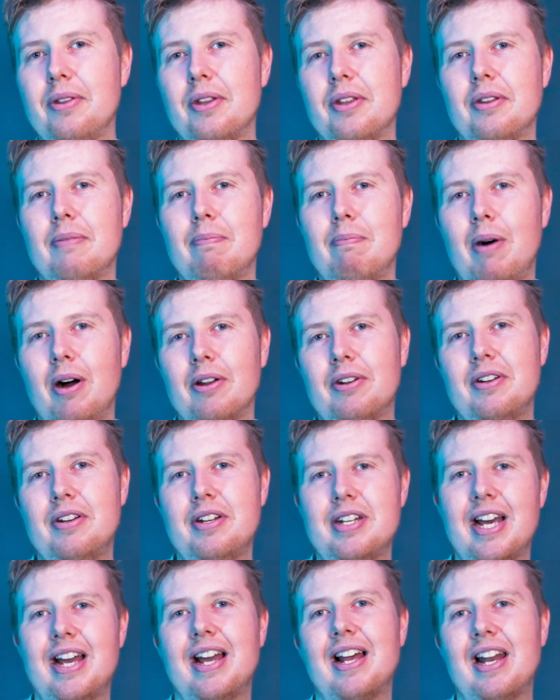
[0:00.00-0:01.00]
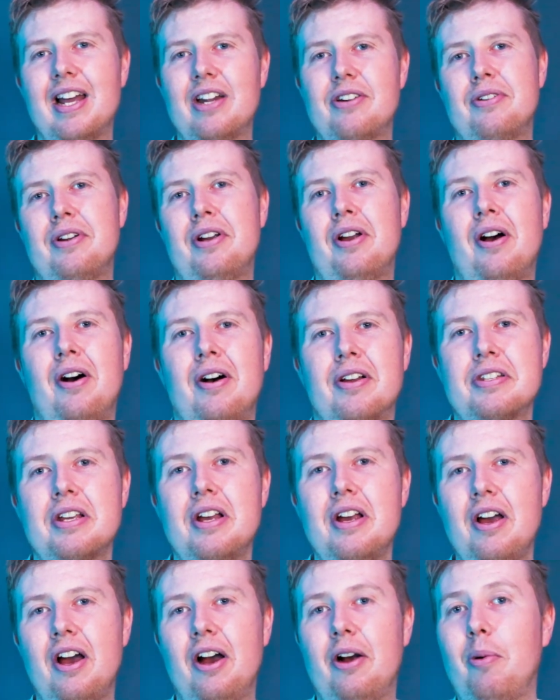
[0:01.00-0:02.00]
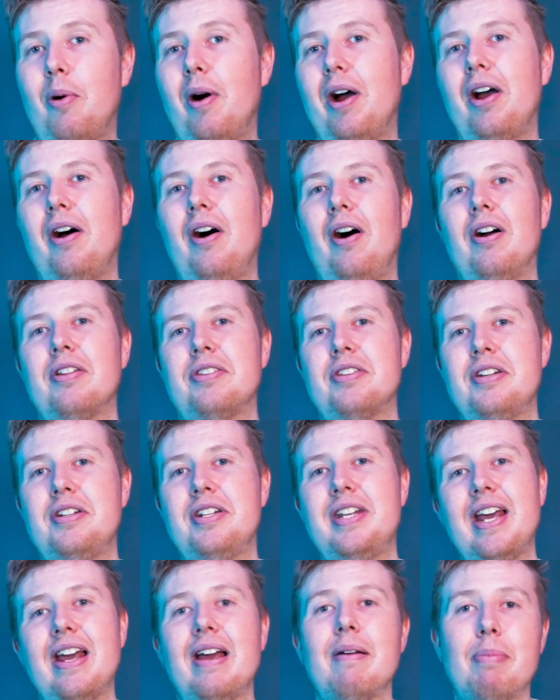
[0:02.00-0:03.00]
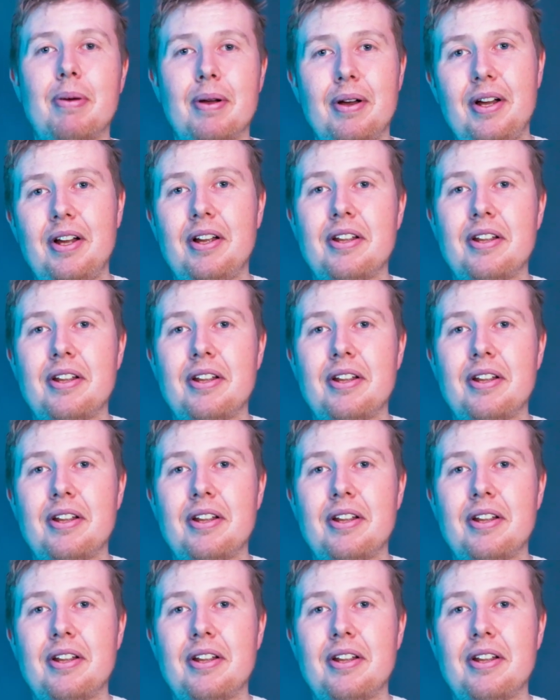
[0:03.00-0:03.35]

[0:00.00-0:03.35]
that the modern day electric cars are quite hard to tip.